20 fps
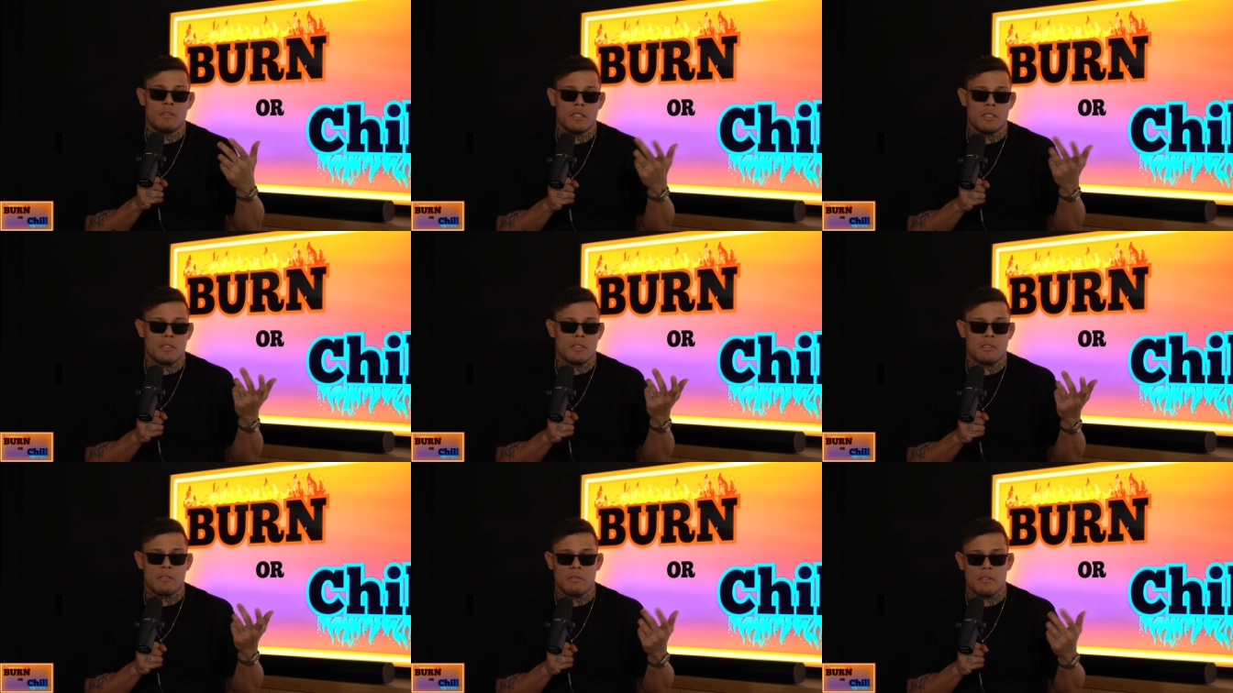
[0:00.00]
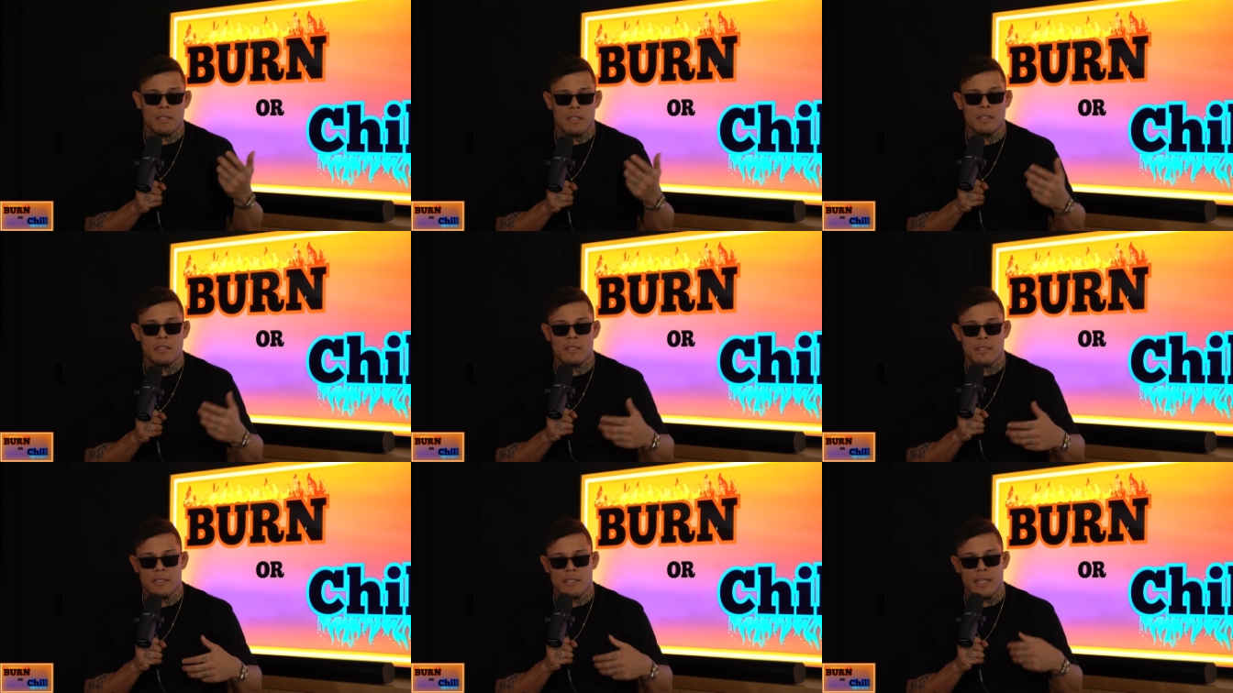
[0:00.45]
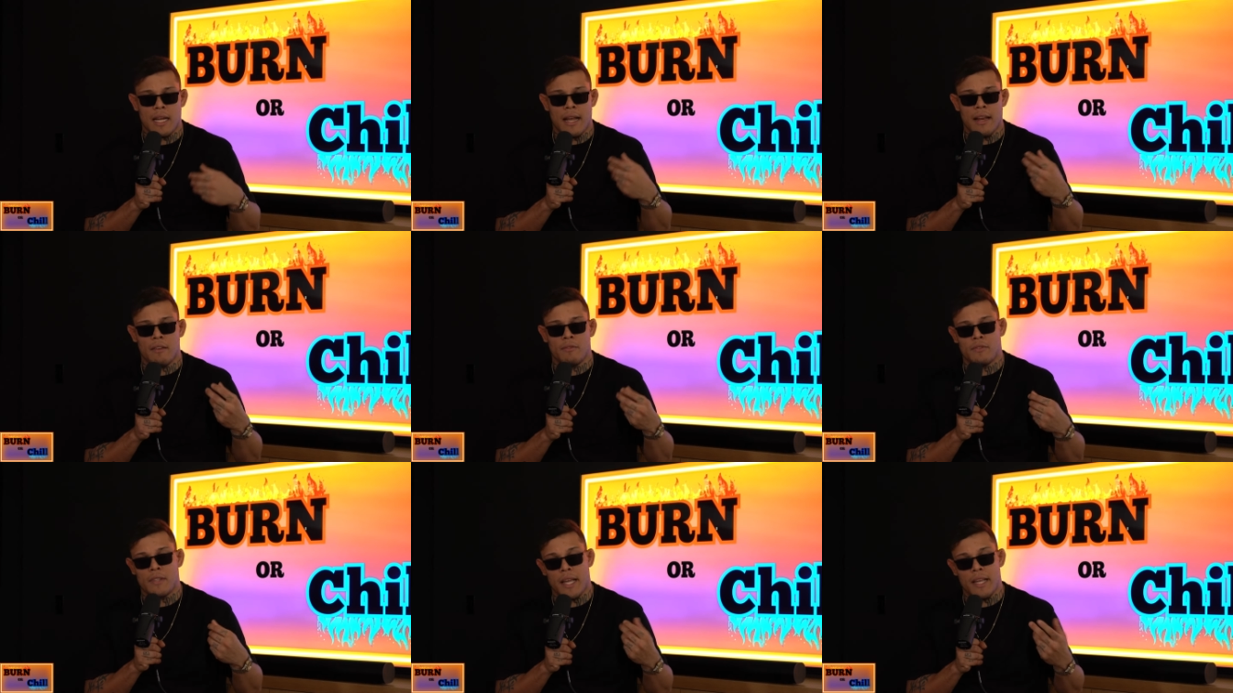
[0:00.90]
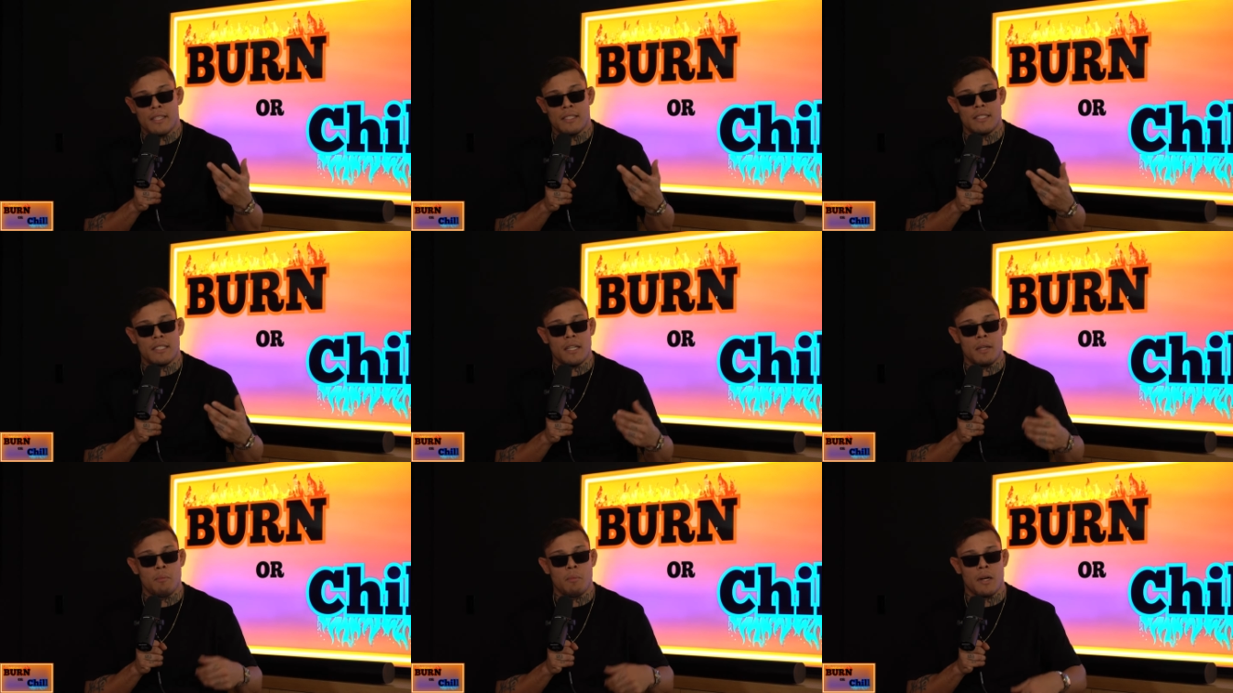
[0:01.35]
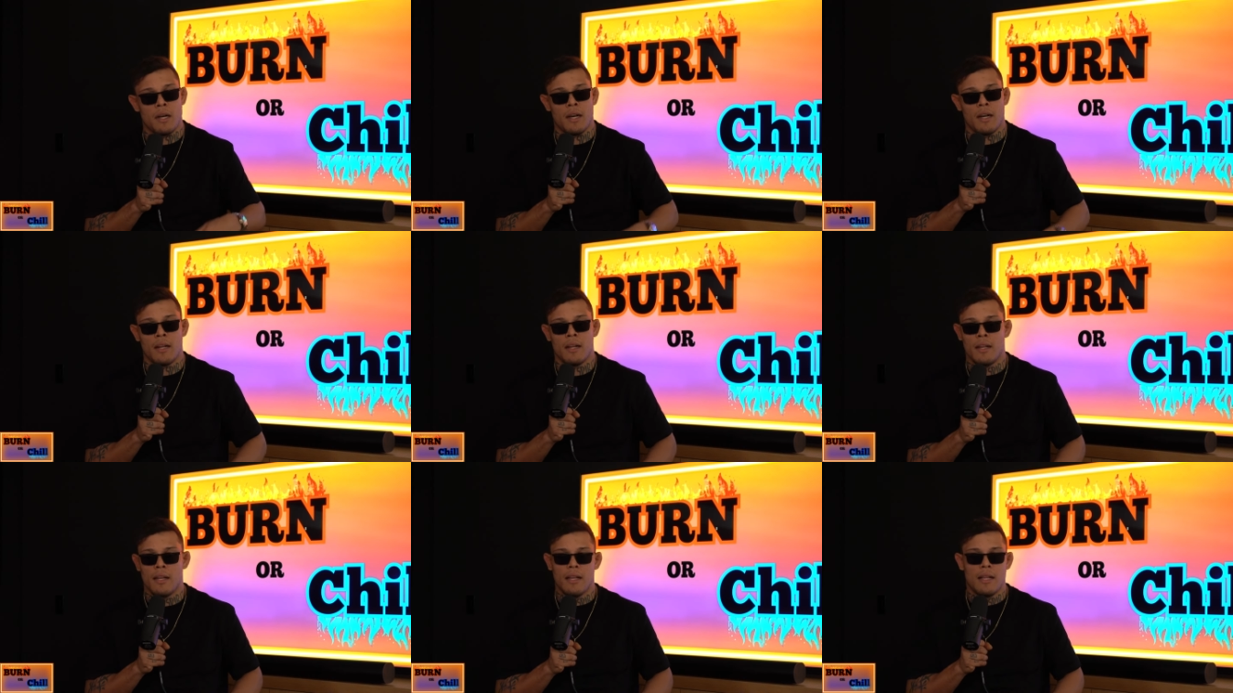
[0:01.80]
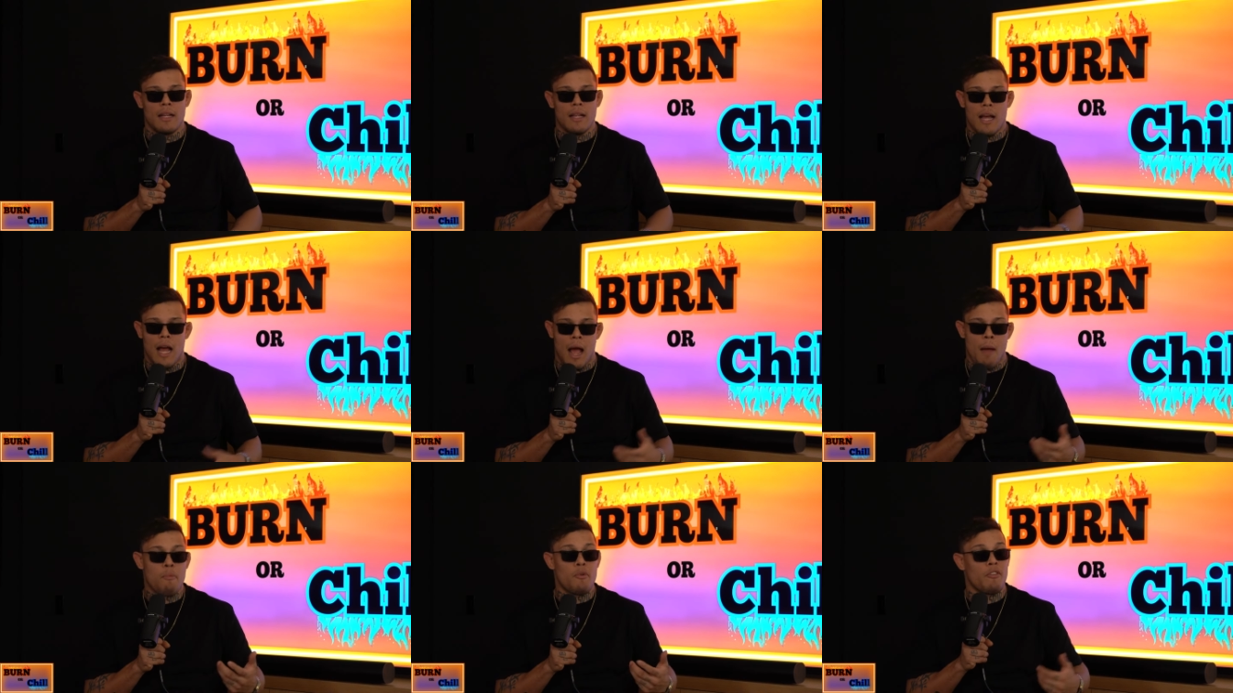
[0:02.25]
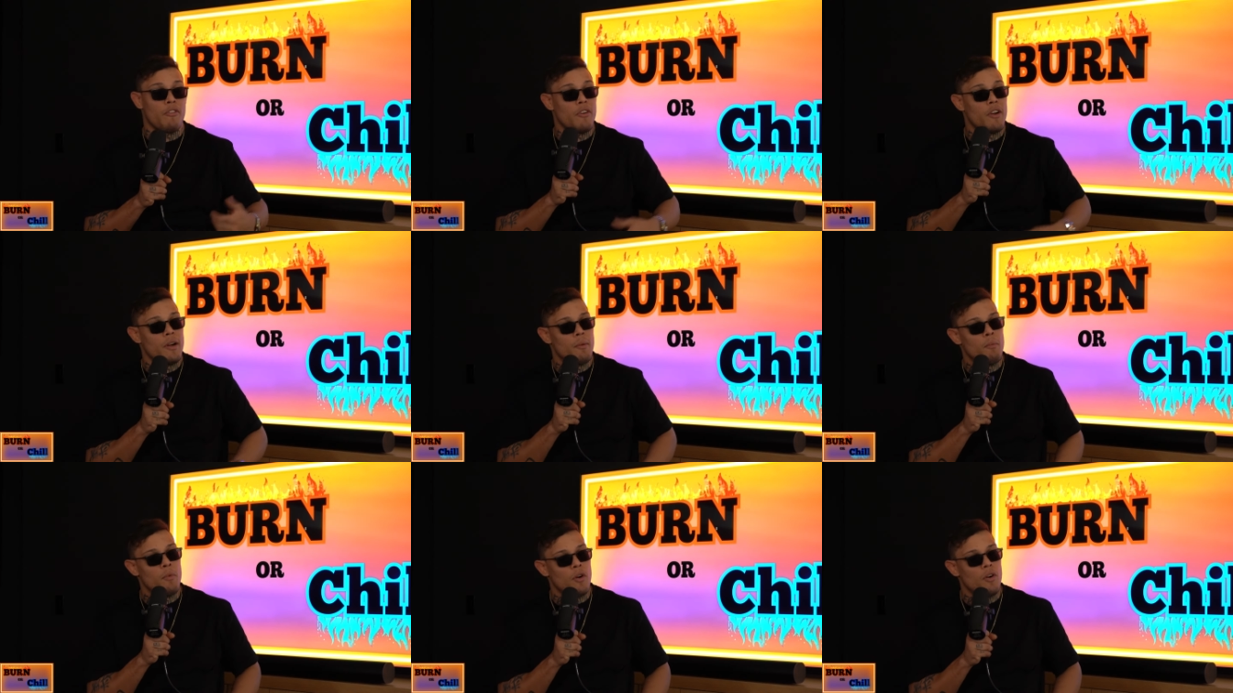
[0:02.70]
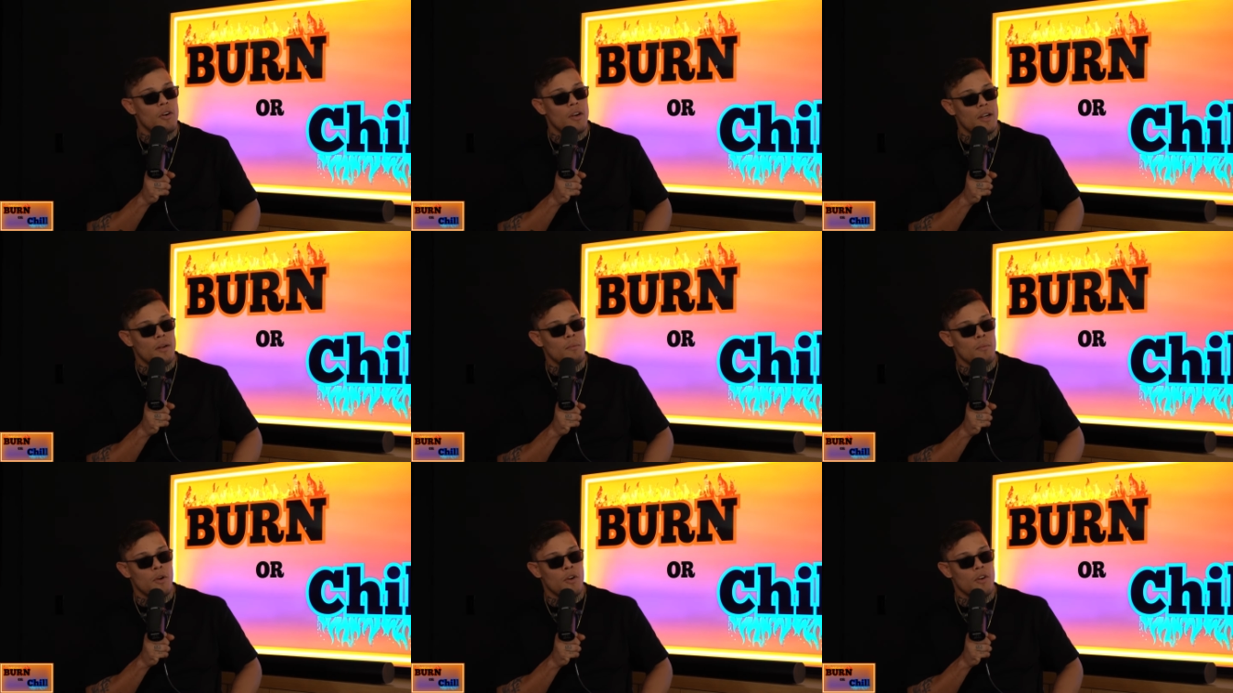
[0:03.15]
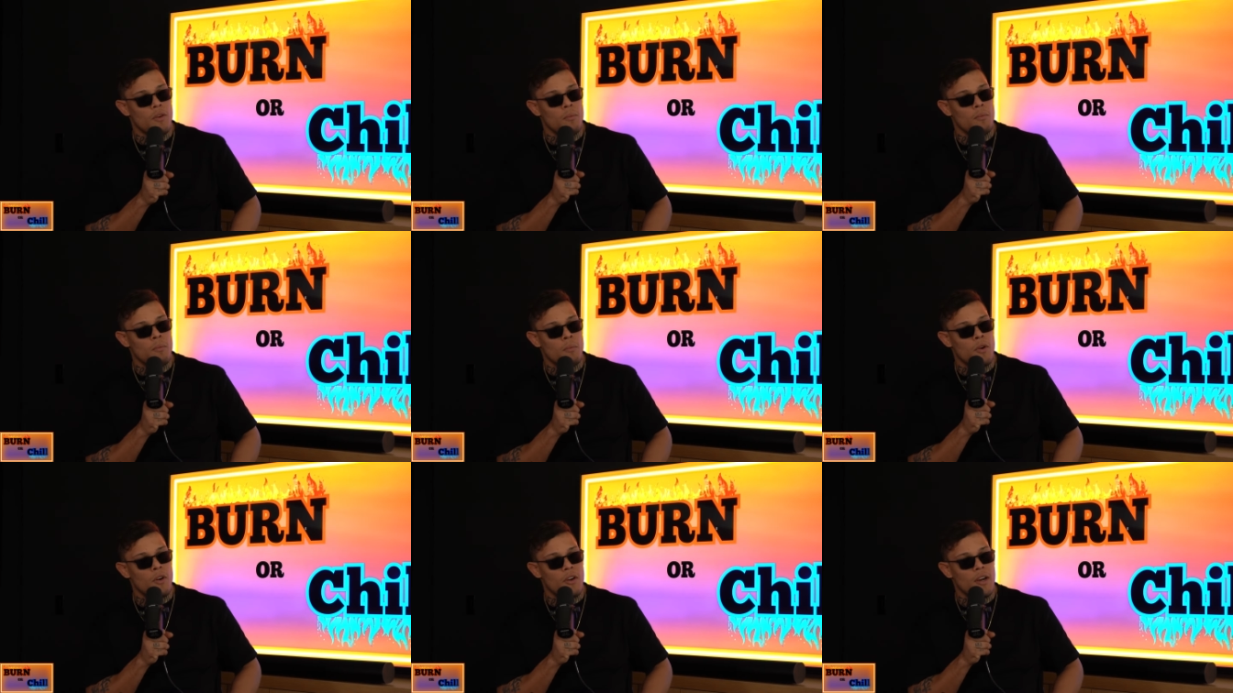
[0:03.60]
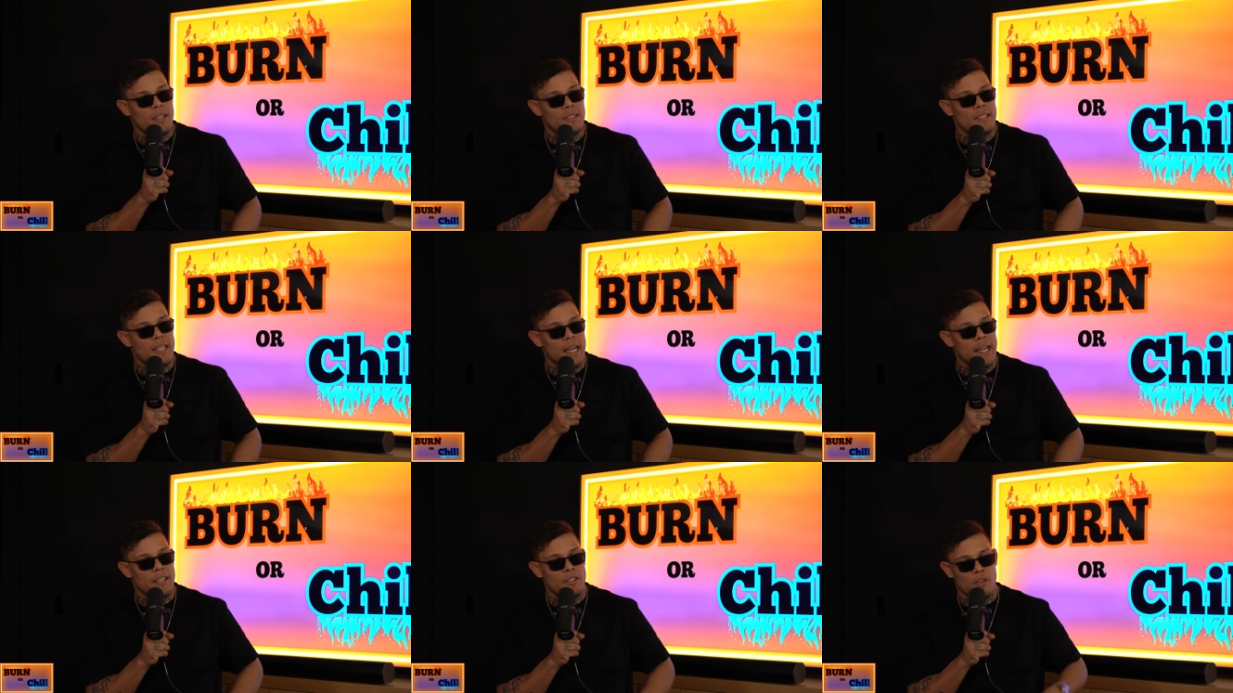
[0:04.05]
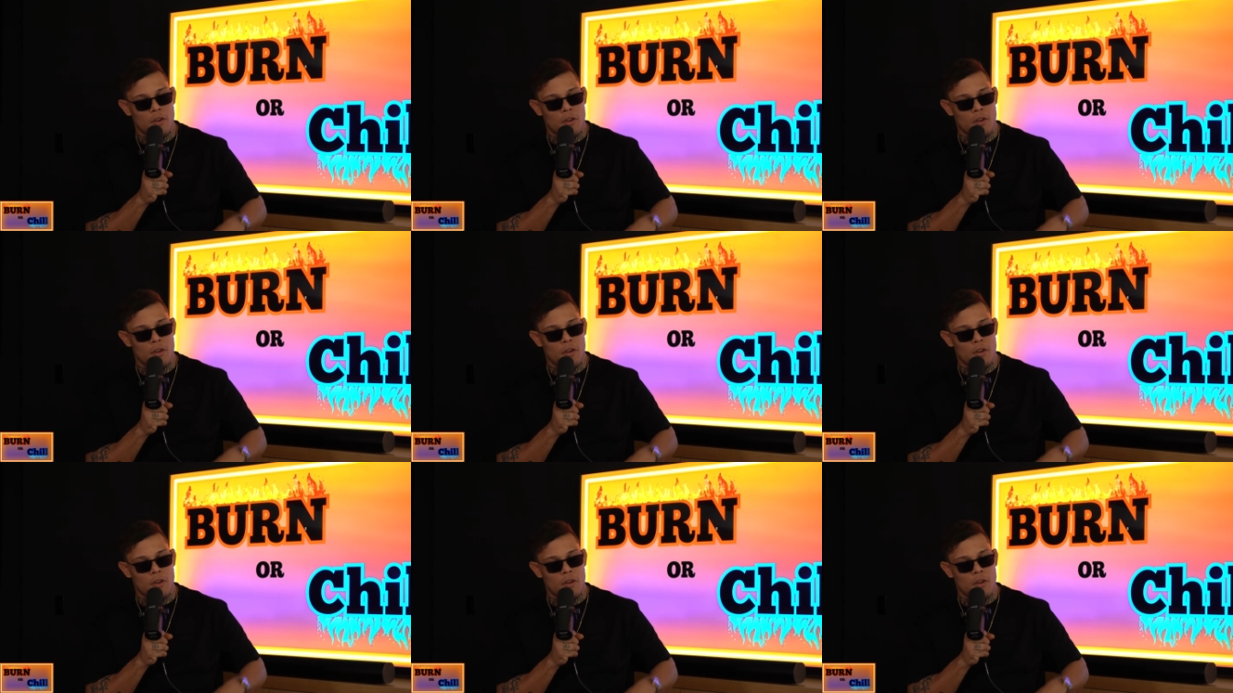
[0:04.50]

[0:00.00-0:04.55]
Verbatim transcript: It's it's kind of tasty, but I prefer more more more acai.